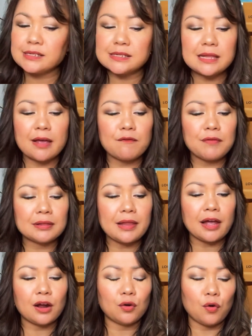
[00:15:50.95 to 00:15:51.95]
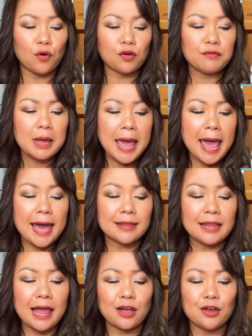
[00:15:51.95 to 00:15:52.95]
It's like fit like a glove, and
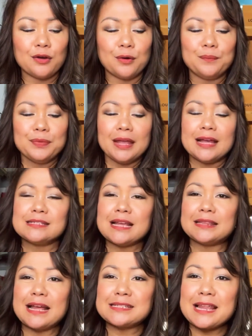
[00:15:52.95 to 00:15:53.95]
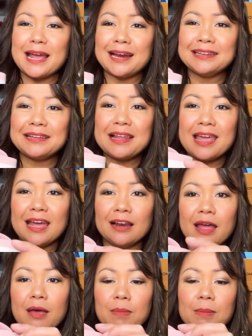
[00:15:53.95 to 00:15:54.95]
like, you know, it has like a little heel,
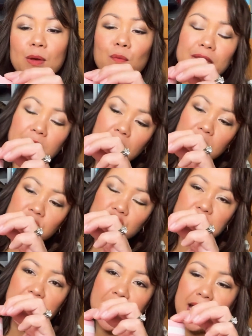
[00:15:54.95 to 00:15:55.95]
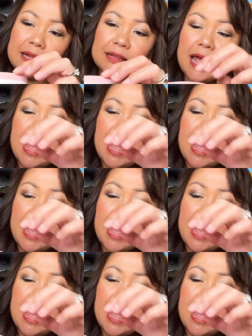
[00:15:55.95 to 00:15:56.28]
like maybe 1 inch height,